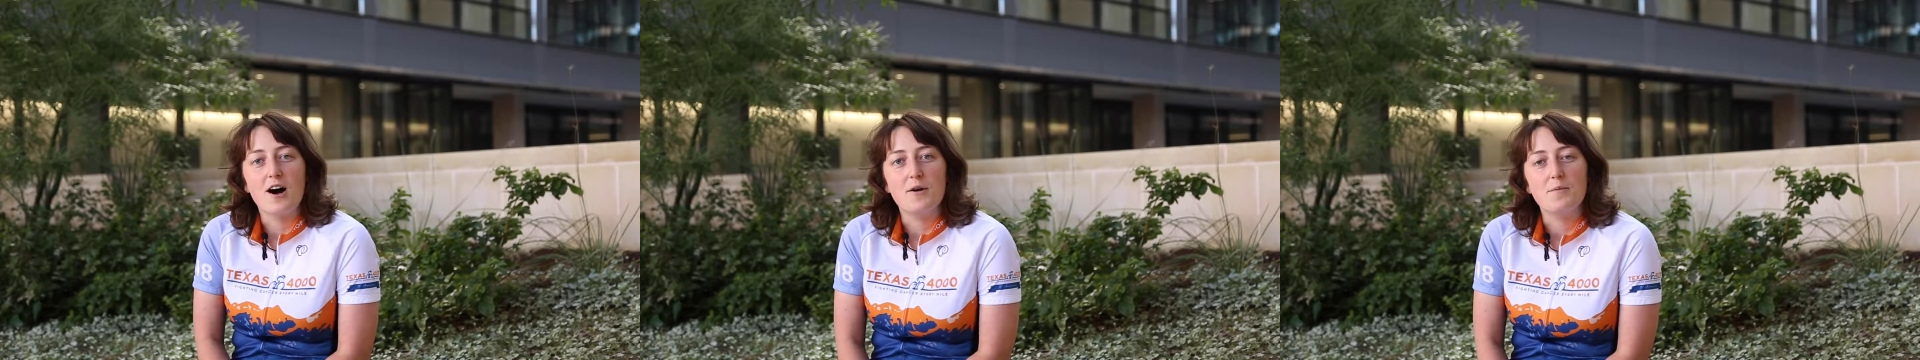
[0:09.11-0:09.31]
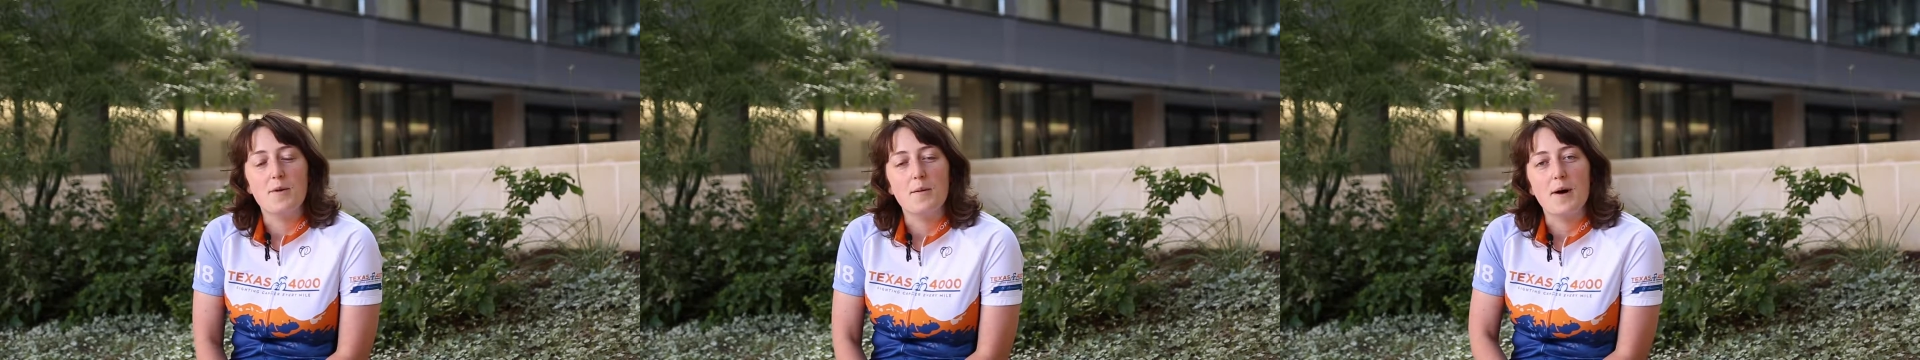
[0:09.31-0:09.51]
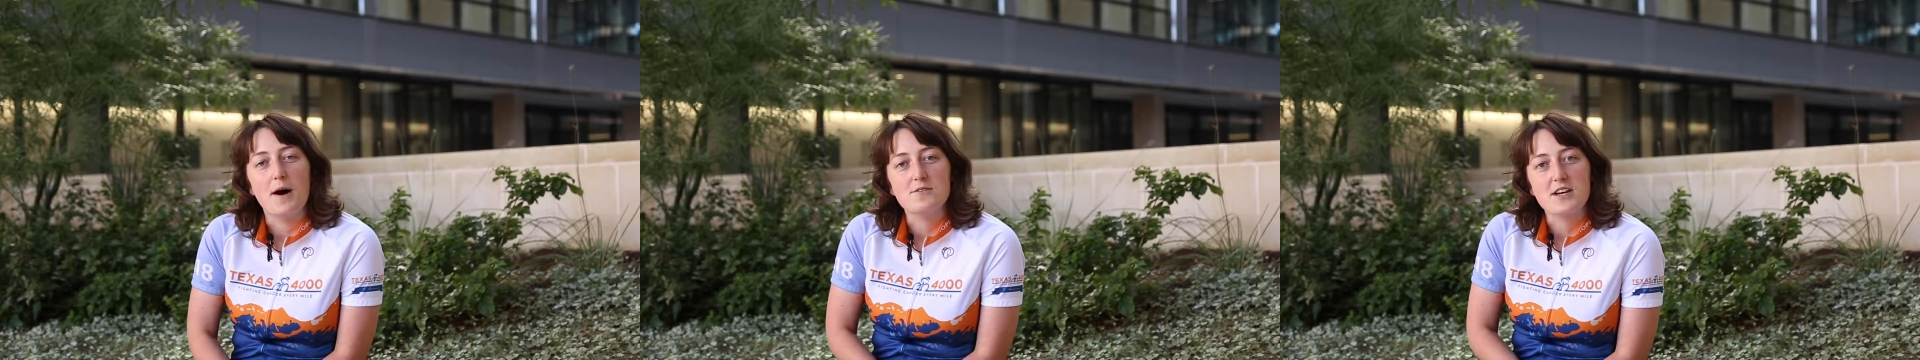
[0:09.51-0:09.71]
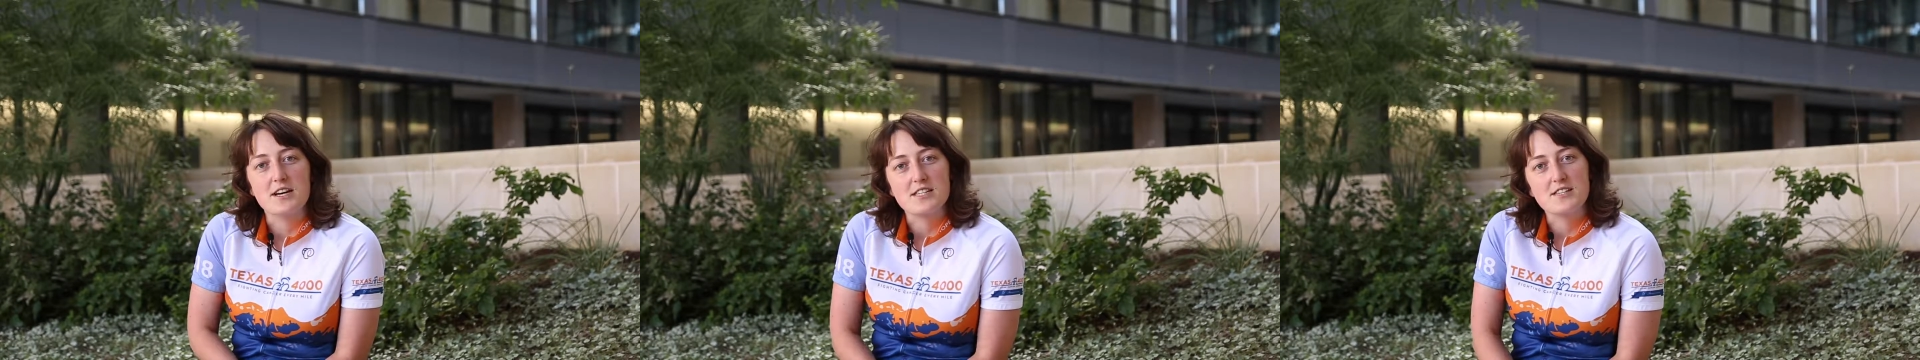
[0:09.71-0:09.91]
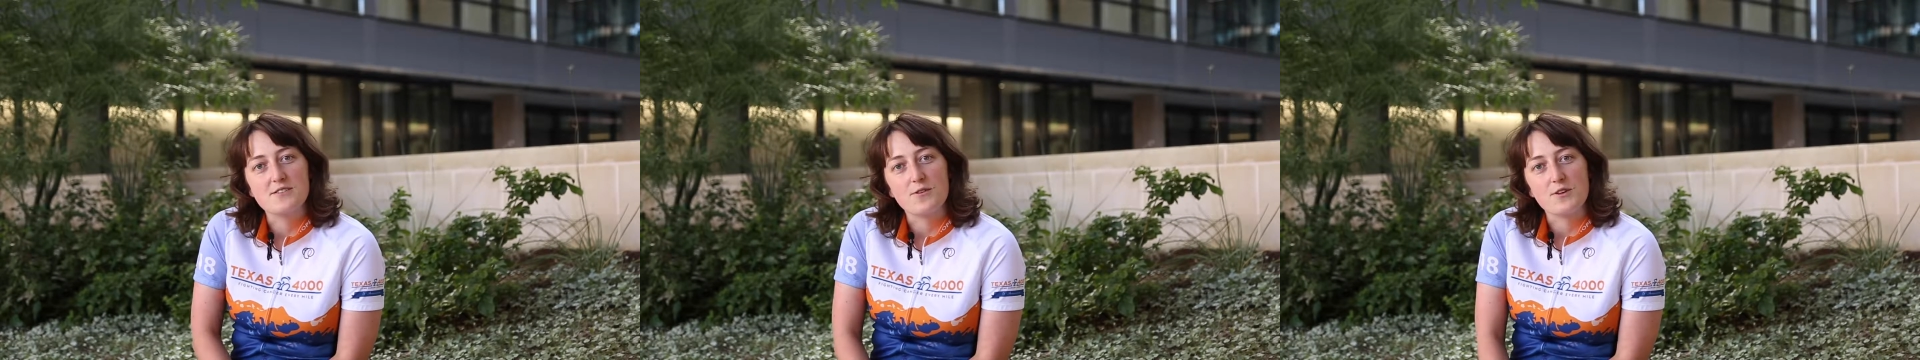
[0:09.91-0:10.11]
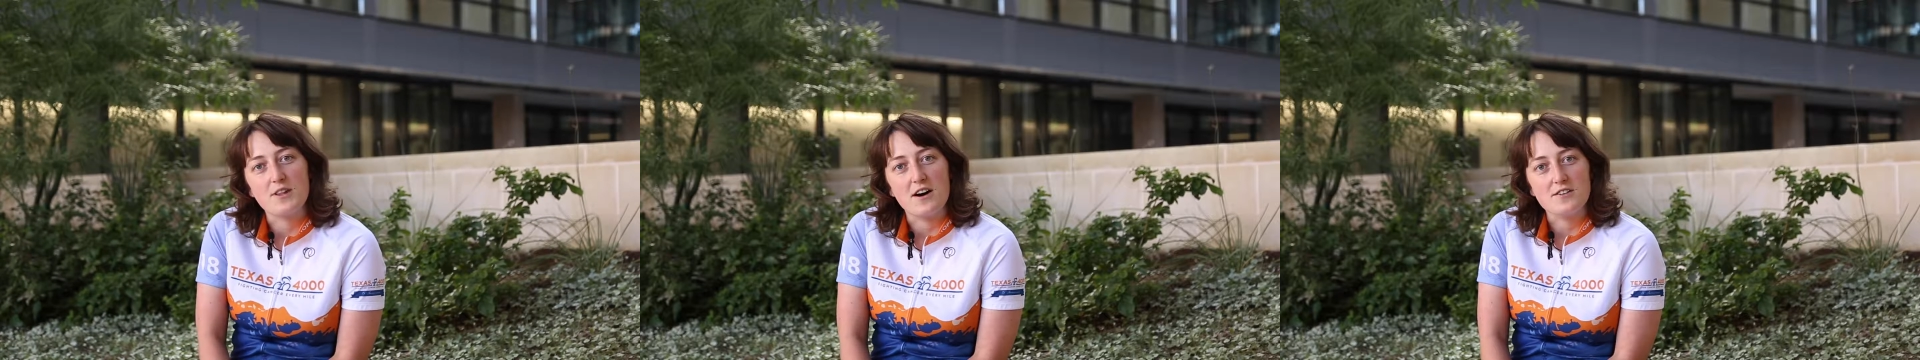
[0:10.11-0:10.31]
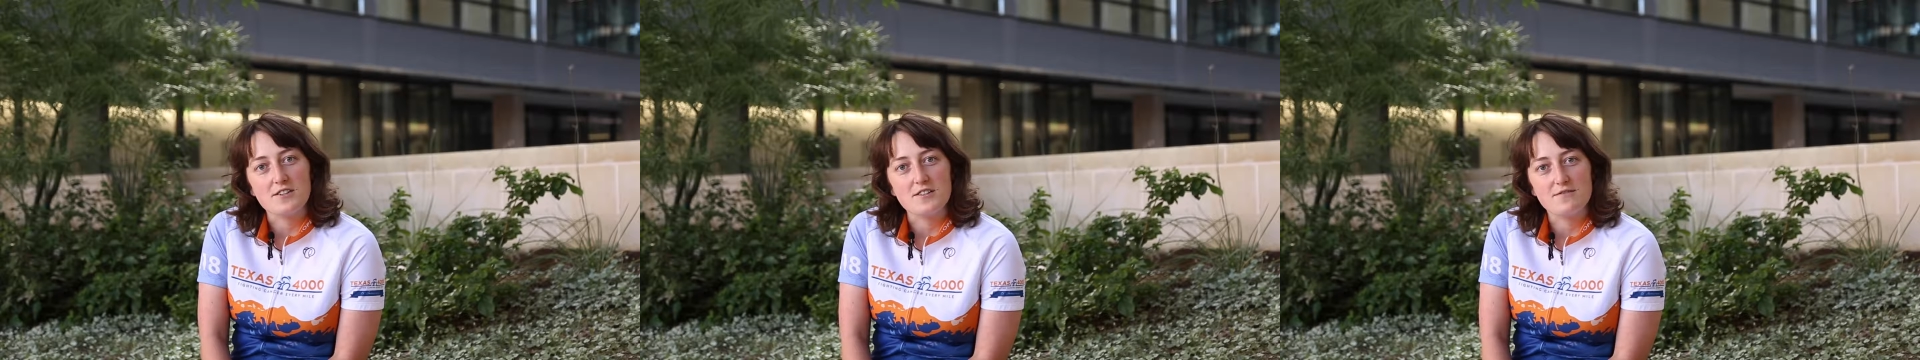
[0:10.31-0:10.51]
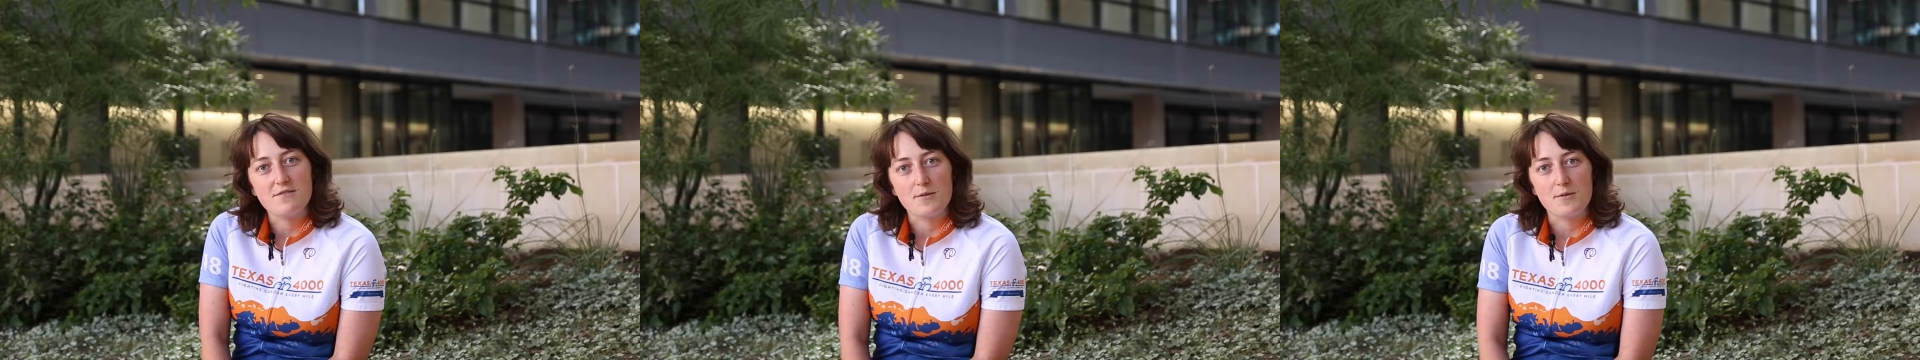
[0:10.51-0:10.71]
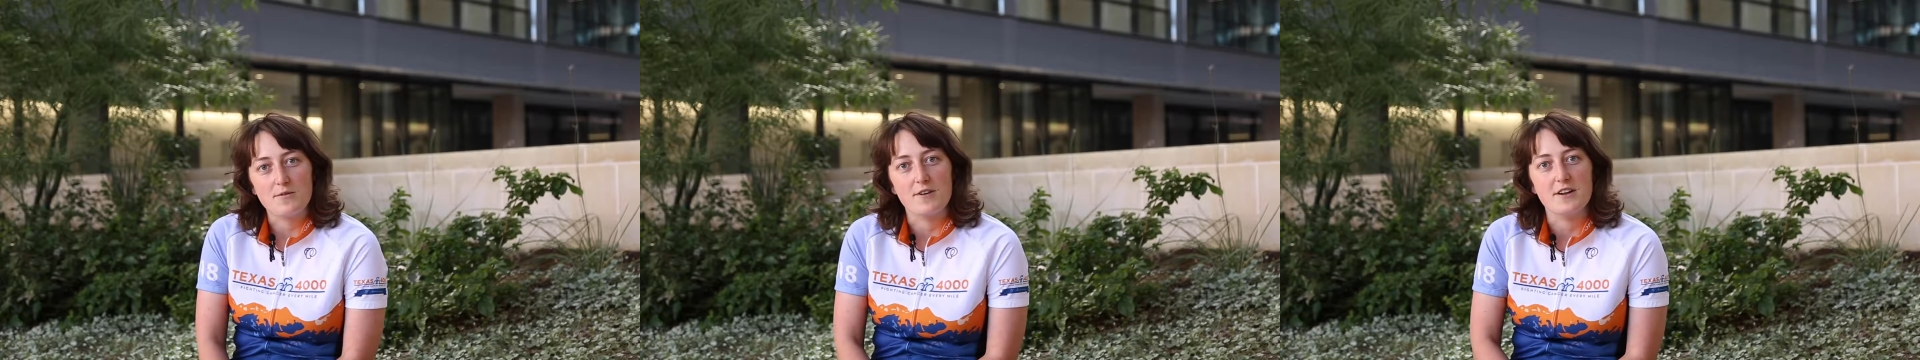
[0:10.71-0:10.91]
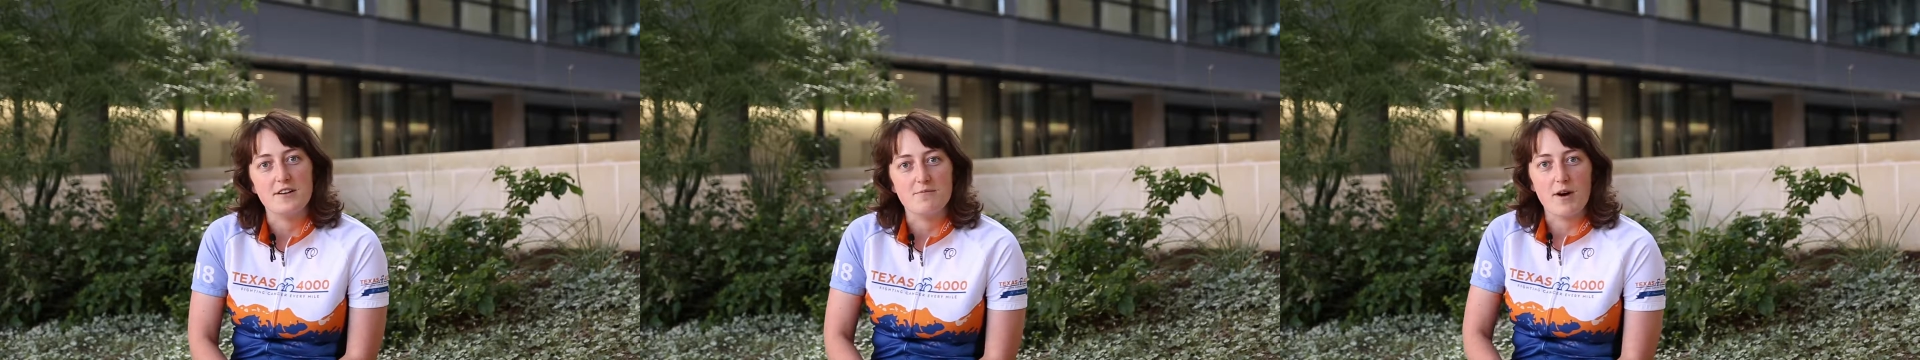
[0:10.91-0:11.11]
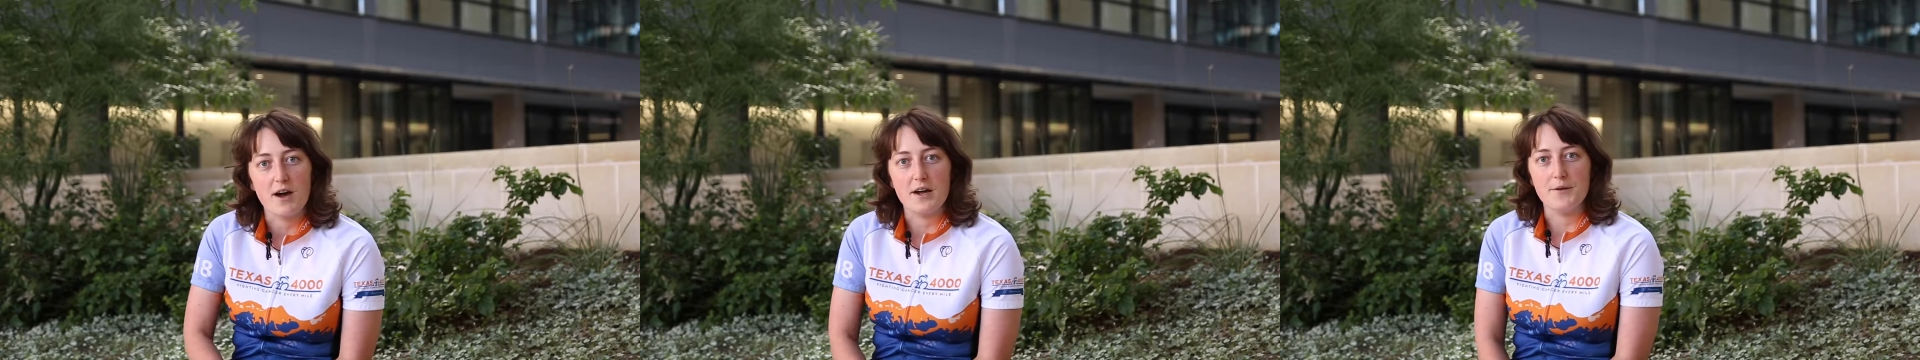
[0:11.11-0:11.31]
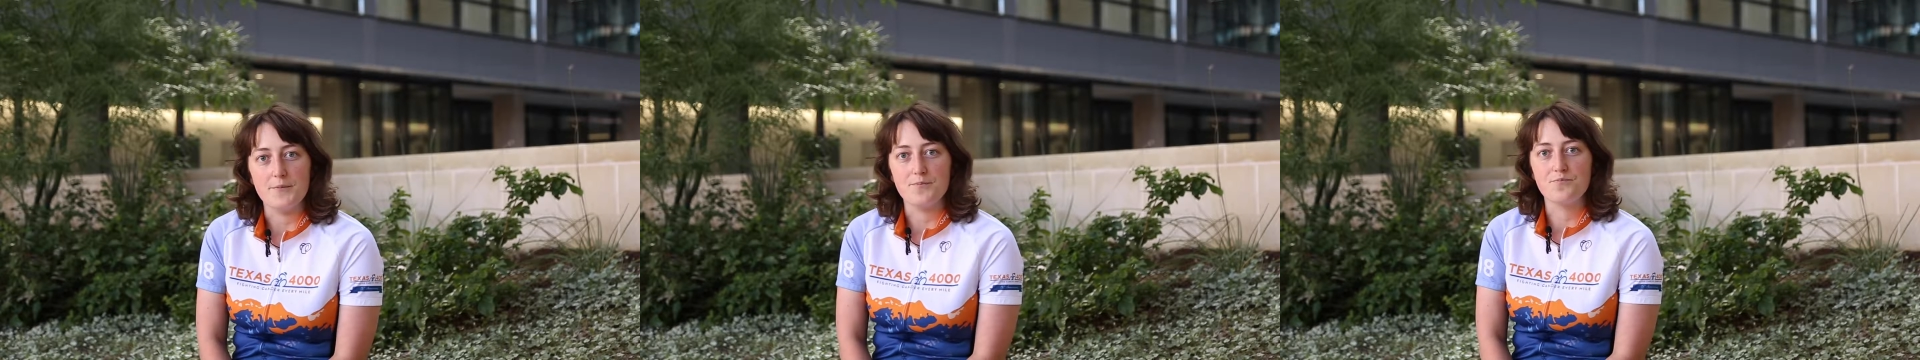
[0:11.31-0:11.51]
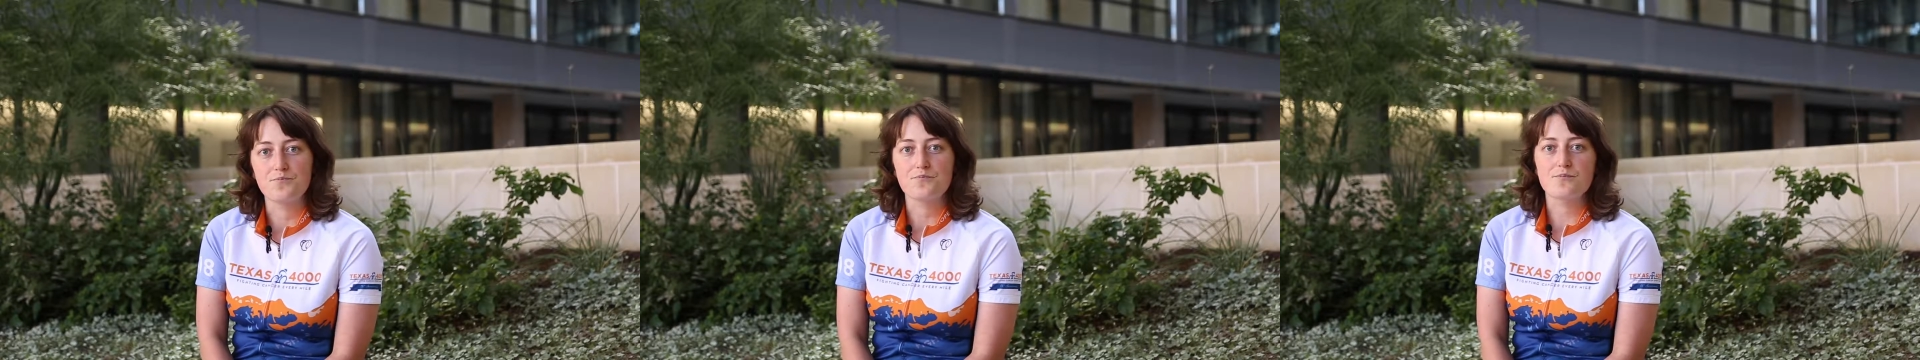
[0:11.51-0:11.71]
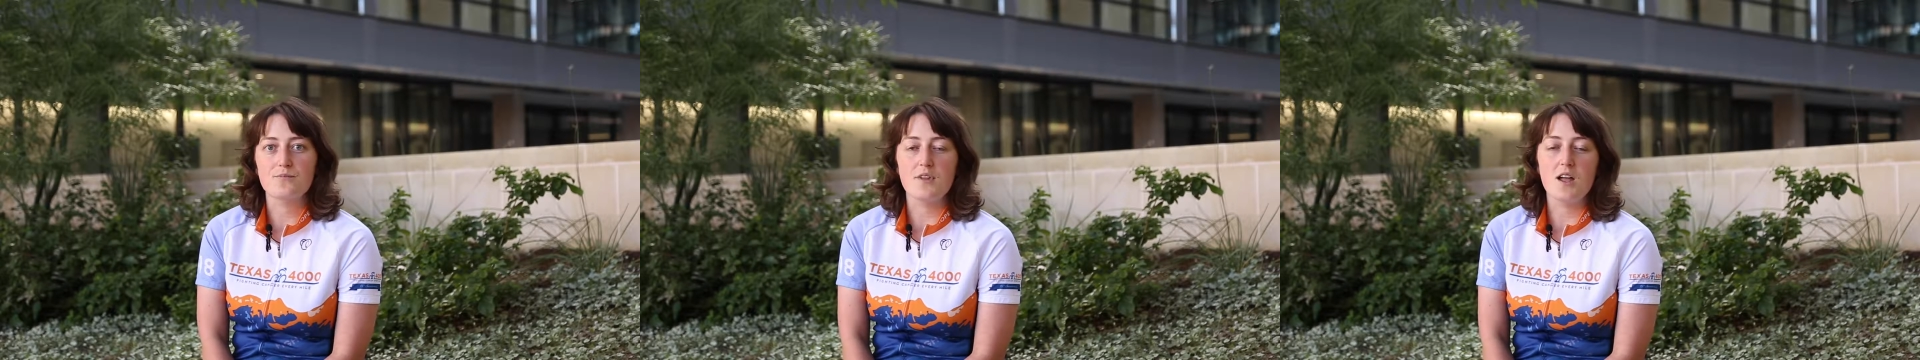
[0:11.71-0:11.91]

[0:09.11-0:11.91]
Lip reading: about Texas 4000 from a friend of mine